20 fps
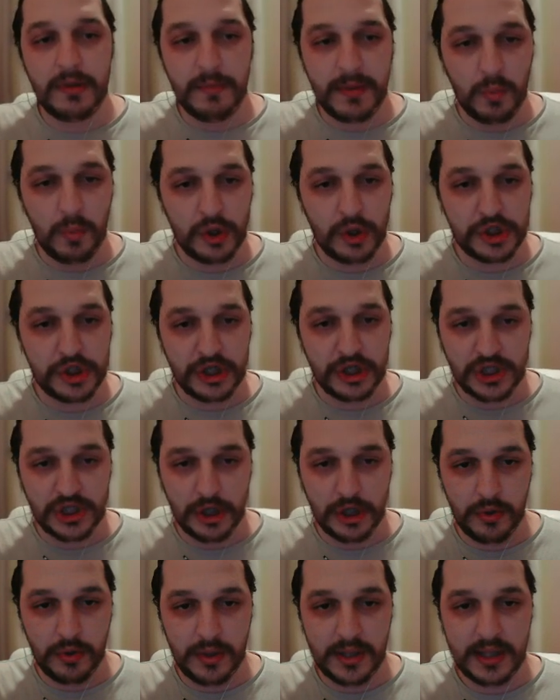to be watching
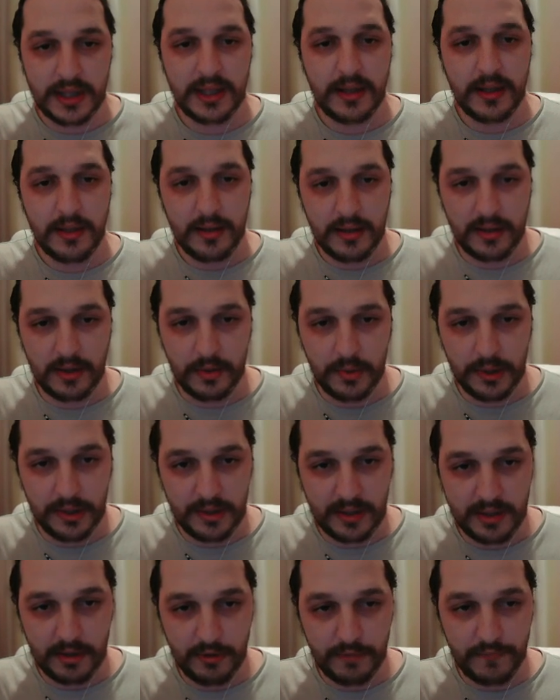shows, so
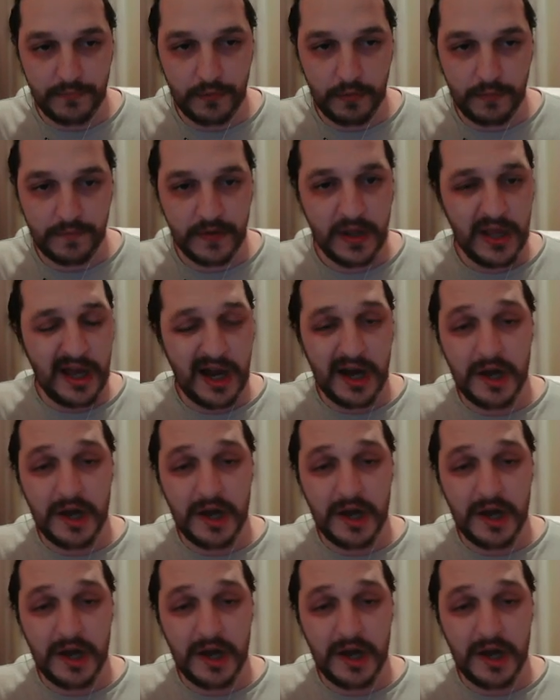on and so forth.